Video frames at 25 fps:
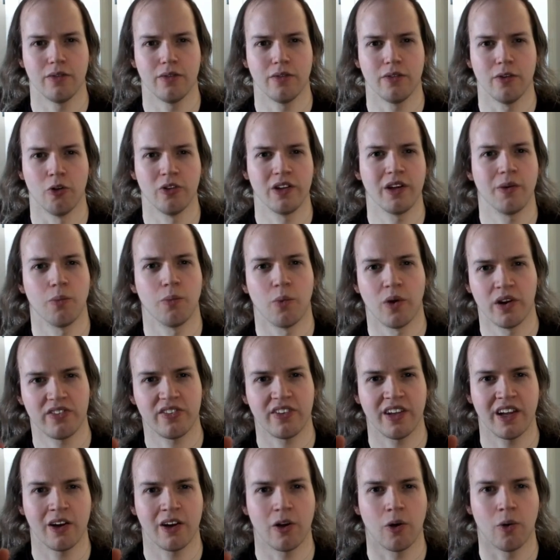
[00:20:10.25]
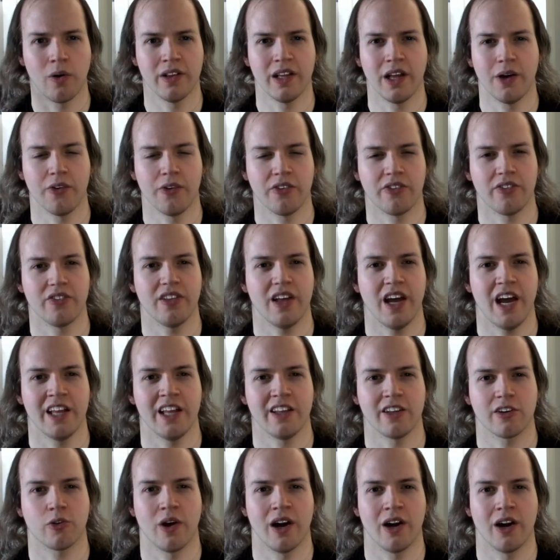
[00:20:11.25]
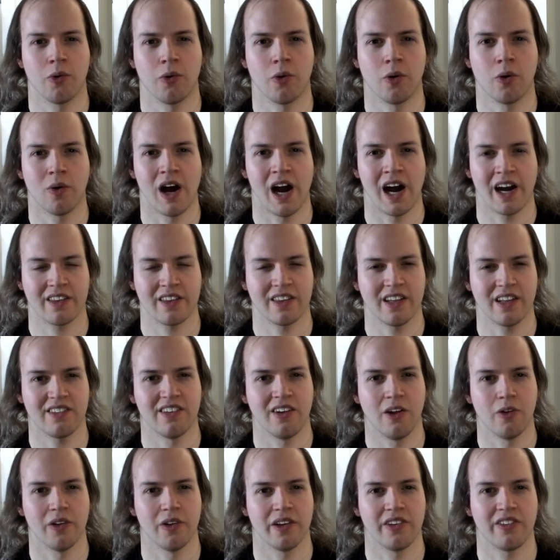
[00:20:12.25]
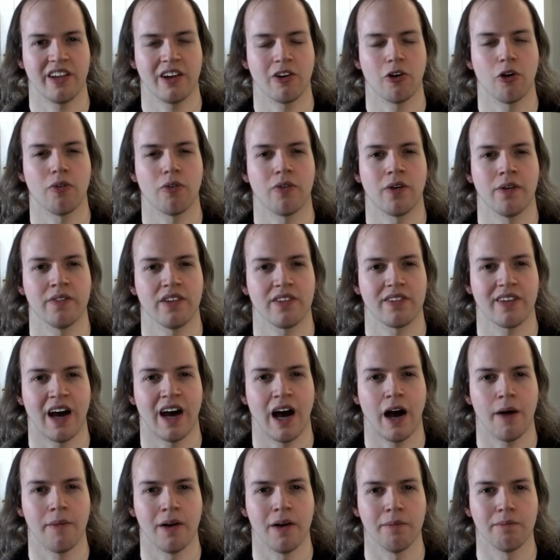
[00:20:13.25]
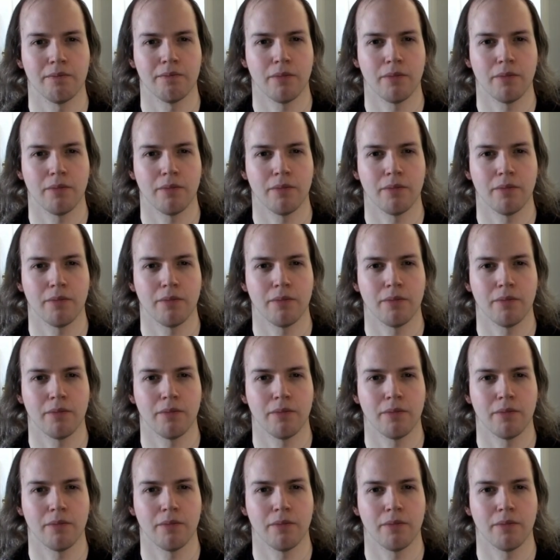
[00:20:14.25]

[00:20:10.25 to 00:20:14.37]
Only one single, and that was "And the Cradle Will Rock." That's the only single from this album,